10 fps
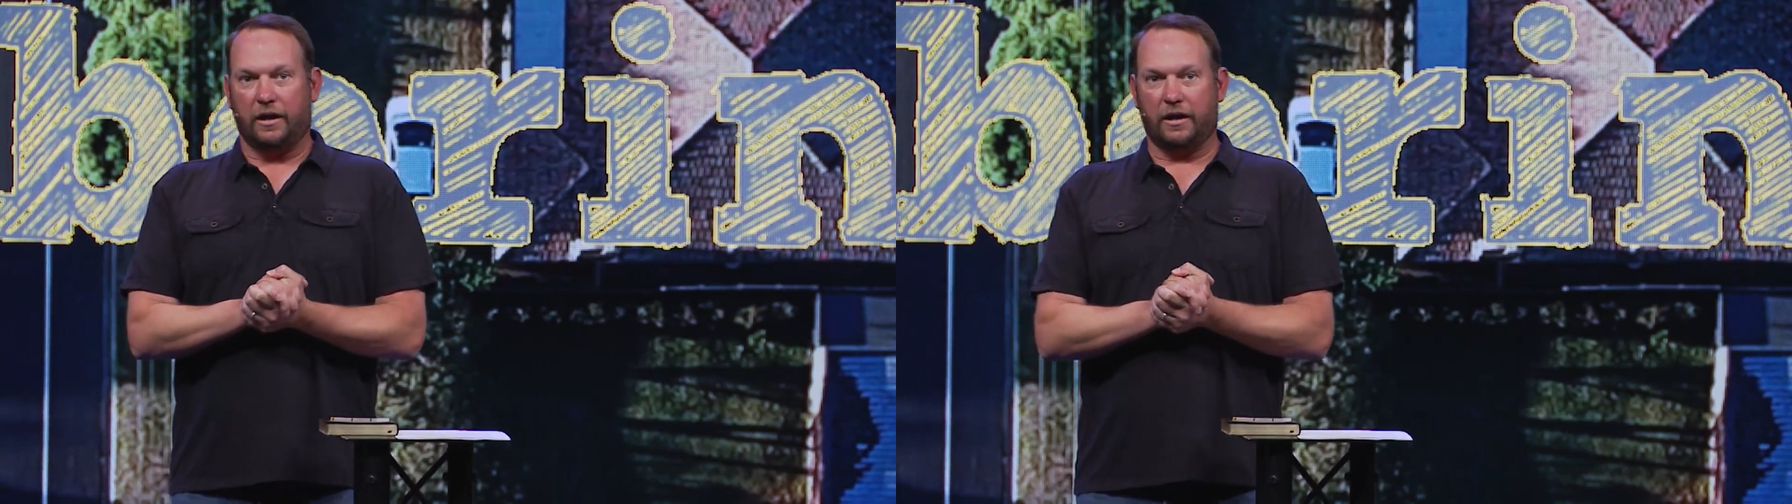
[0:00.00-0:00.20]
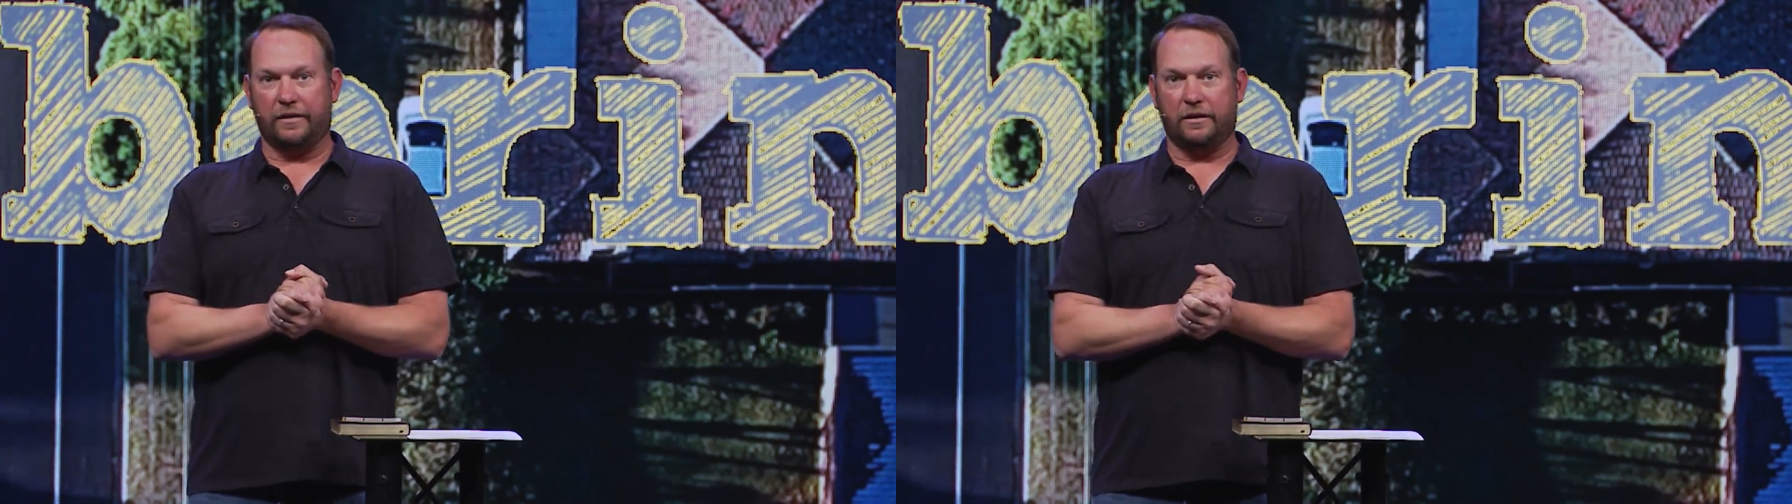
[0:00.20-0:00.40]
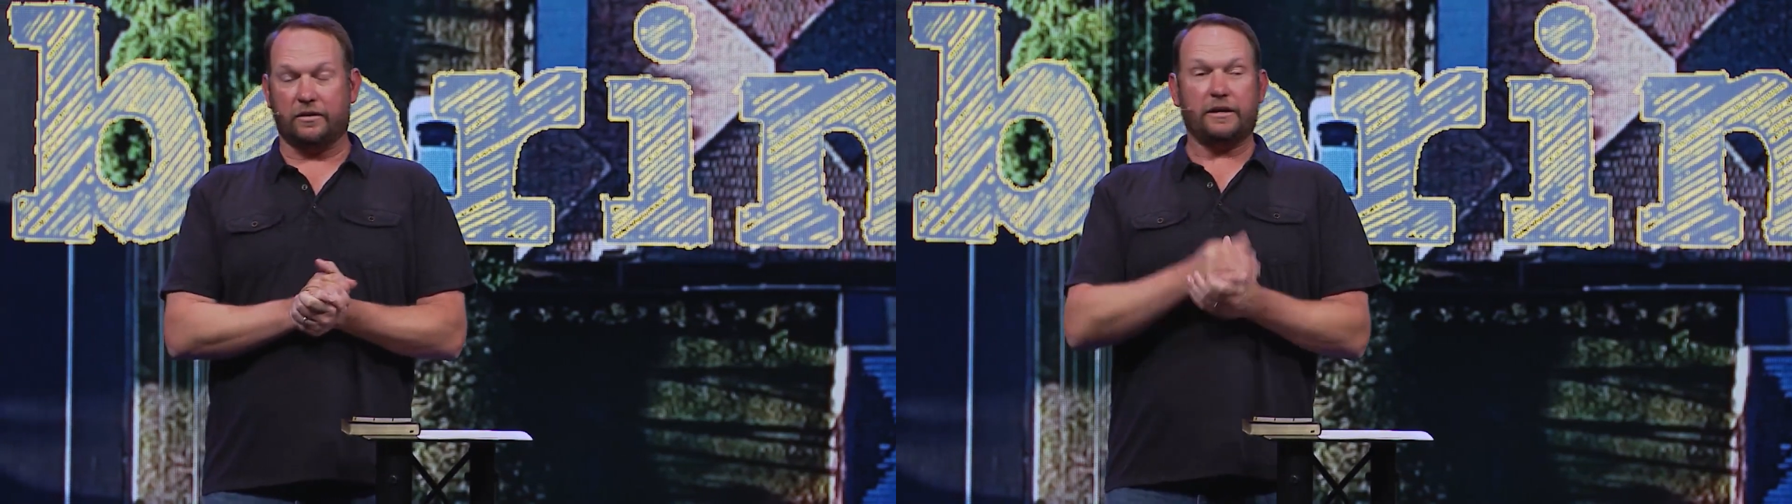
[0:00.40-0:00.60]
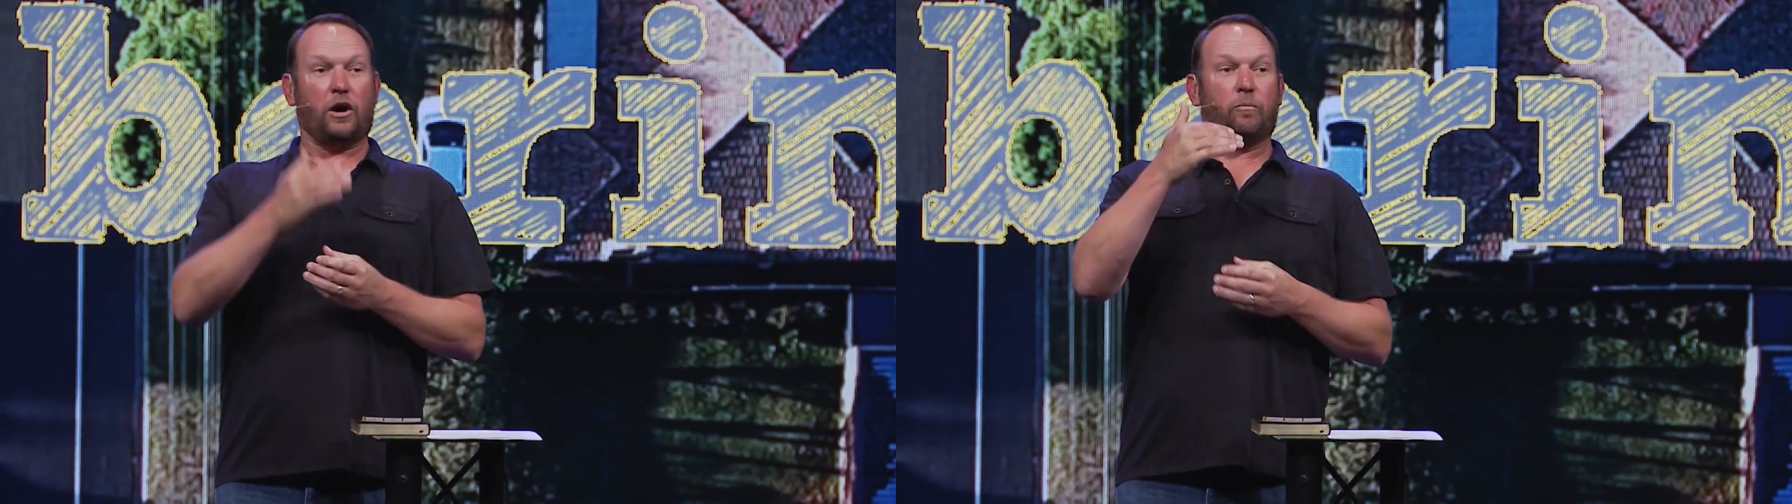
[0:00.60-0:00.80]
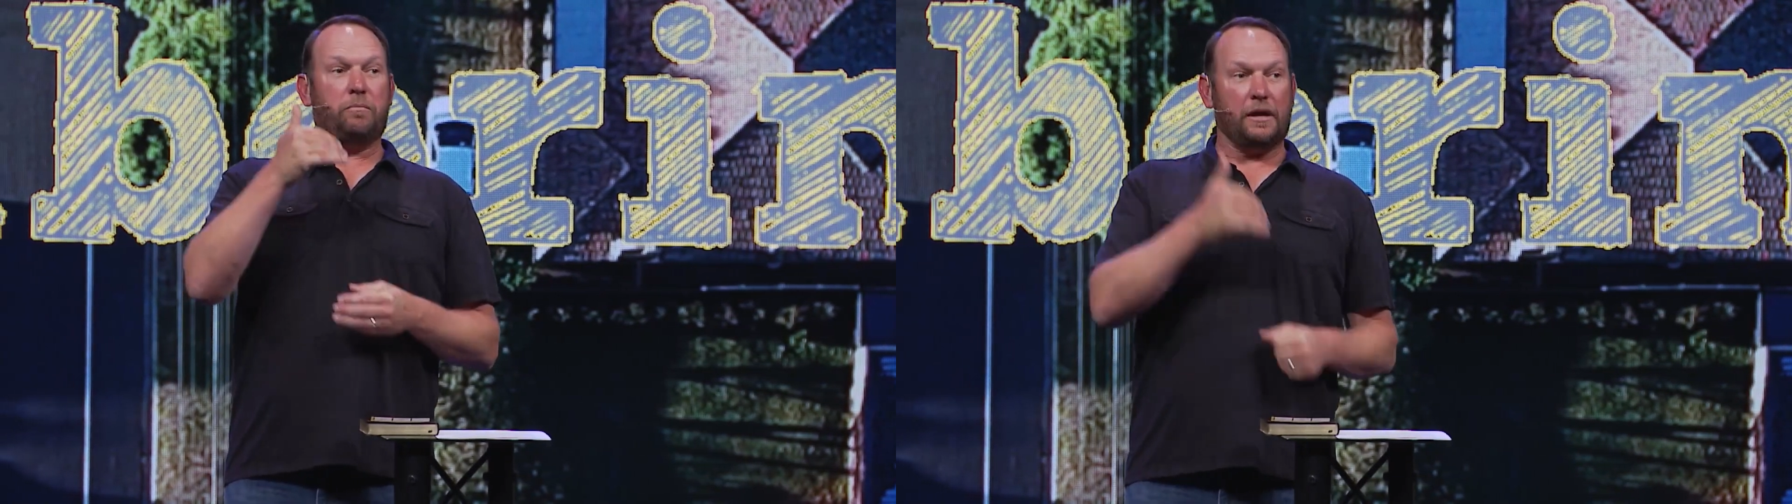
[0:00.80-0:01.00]
and then he's like,
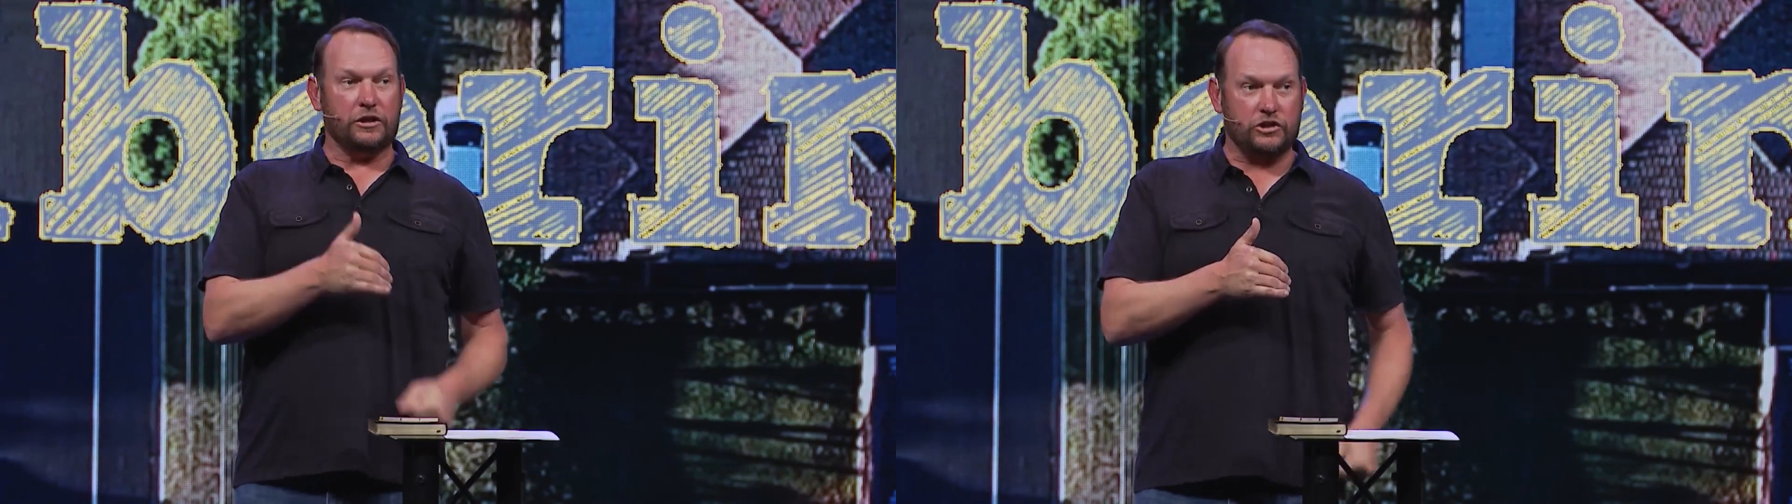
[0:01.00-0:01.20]
now mid